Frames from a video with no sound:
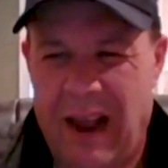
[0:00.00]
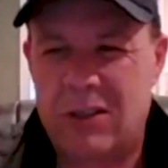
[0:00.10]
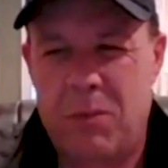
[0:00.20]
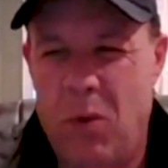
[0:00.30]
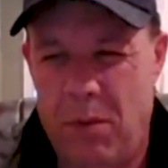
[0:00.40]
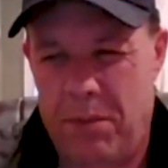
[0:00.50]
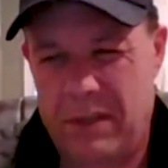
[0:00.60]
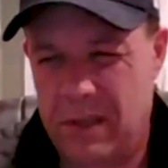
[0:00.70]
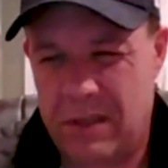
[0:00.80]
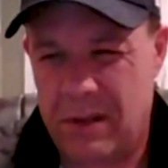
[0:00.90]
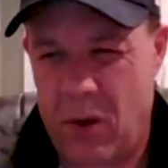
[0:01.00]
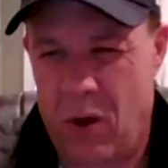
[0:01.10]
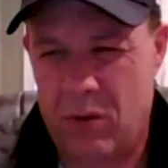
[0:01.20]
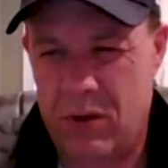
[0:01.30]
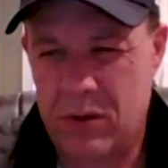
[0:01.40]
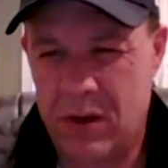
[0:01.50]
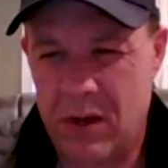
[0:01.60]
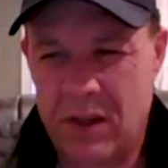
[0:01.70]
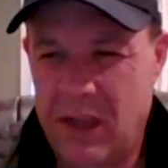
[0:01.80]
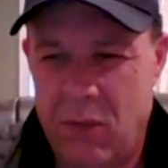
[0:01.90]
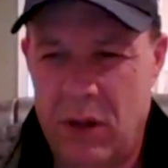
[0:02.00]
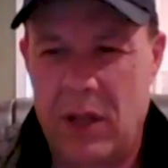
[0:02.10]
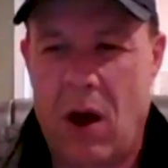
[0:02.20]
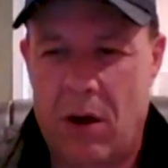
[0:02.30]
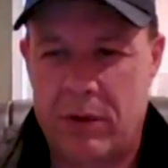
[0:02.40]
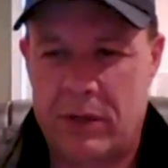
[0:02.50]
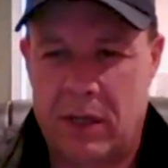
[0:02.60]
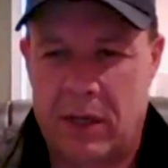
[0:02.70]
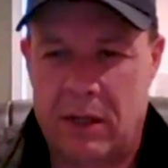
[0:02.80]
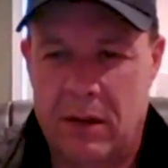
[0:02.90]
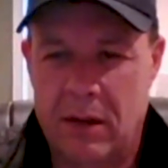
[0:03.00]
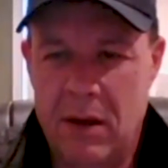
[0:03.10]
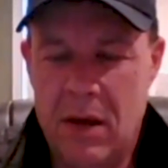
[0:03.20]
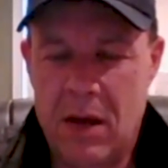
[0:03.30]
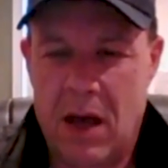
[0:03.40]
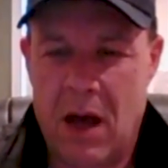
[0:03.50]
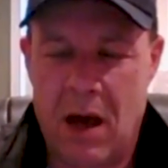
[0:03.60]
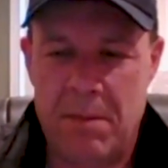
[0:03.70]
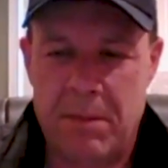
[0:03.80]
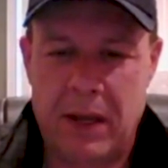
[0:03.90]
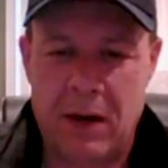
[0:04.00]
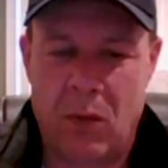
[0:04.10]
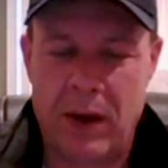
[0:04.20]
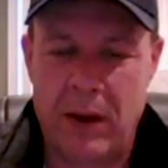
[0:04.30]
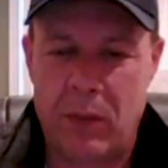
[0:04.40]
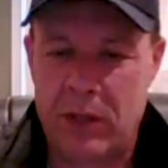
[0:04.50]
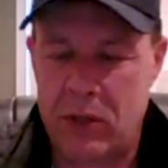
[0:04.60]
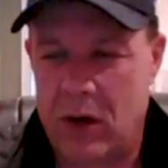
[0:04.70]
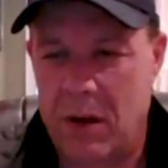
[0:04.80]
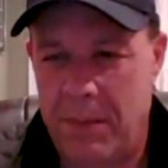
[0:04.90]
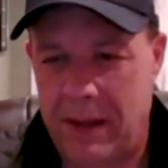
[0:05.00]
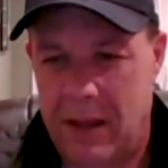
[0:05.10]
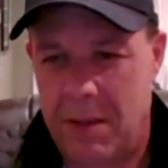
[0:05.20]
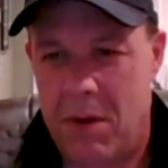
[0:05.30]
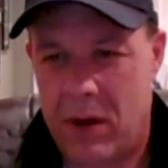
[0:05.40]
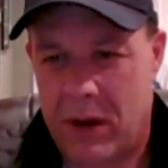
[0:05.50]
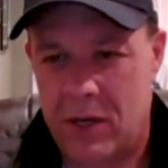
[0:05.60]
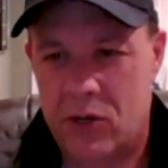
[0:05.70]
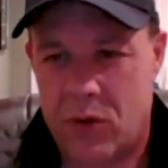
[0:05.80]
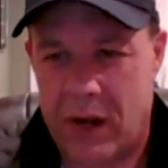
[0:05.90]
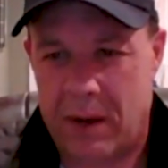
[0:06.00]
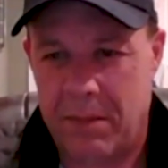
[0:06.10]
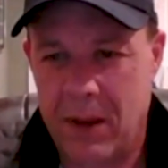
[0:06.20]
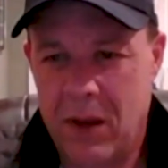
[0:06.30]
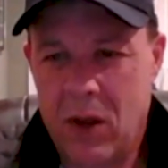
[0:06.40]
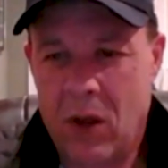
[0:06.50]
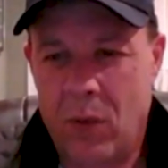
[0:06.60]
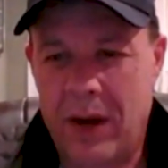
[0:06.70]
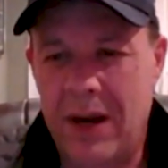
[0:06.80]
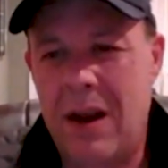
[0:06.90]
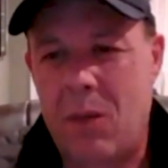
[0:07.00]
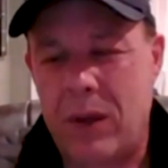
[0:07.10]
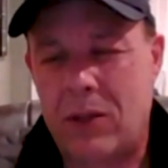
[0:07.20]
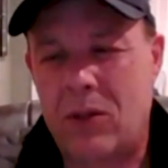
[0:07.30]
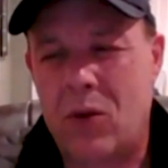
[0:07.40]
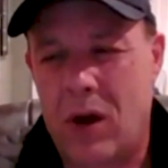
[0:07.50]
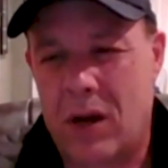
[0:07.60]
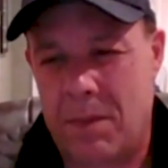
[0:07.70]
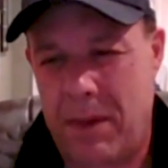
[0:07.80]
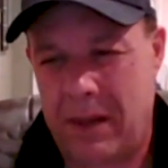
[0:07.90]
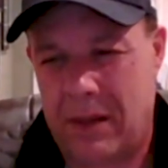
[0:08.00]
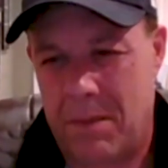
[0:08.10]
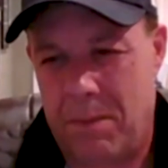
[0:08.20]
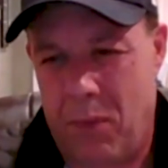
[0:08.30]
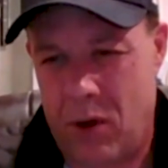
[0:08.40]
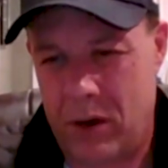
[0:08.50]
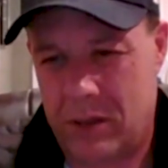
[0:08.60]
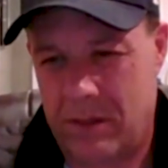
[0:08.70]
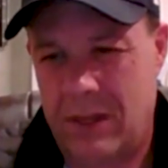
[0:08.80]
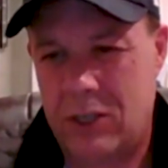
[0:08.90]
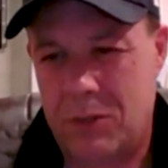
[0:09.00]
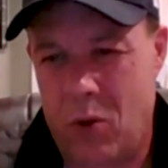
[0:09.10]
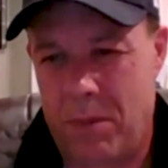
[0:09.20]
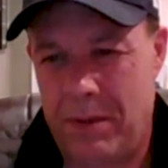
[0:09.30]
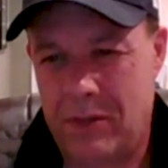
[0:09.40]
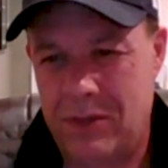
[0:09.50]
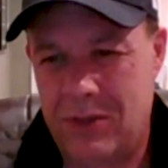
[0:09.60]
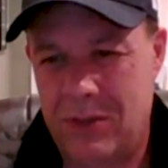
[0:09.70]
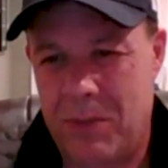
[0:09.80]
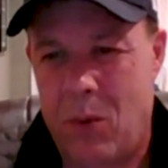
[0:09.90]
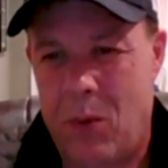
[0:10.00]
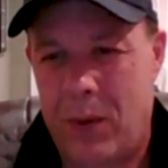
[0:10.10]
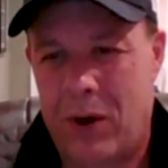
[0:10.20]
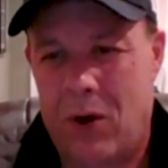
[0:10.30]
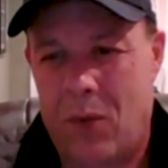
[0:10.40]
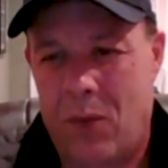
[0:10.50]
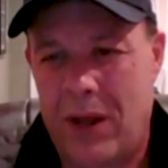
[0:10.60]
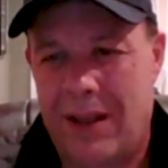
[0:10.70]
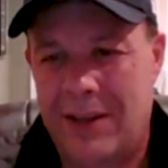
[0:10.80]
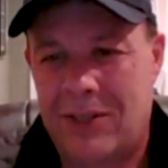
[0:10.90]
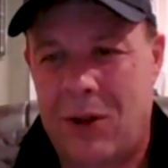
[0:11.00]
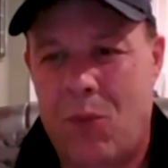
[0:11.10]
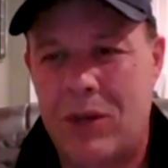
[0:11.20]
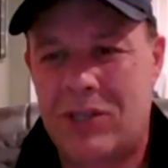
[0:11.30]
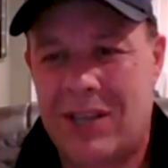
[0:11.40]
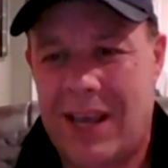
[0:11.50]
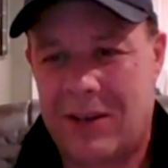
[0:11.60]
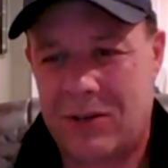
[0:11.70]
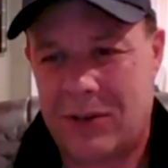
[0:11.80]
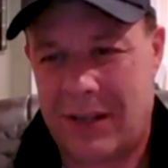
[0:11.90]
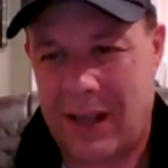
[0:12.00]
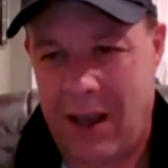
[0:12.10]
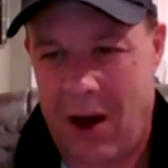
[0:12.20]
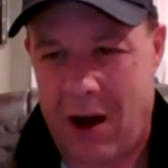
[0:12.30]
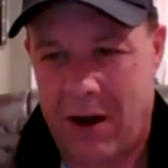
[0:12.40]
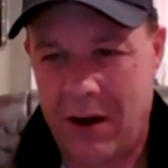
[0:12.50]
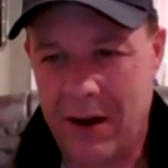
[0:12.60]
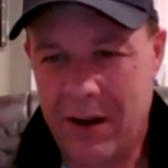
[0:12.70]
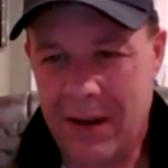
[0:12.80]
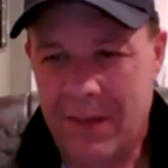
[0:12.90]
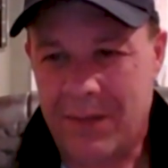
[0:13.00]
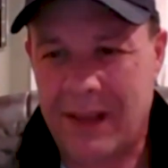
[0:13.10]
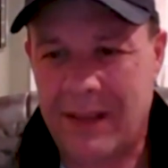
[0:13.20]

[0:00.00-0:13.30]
Our small business mm-hmm. owners, they really are resilient. Um, you know, we, we talk about the American dream. We, we talk about the importance of these small businesses, but what we don't realize the risk takers that they are, mm-hmm.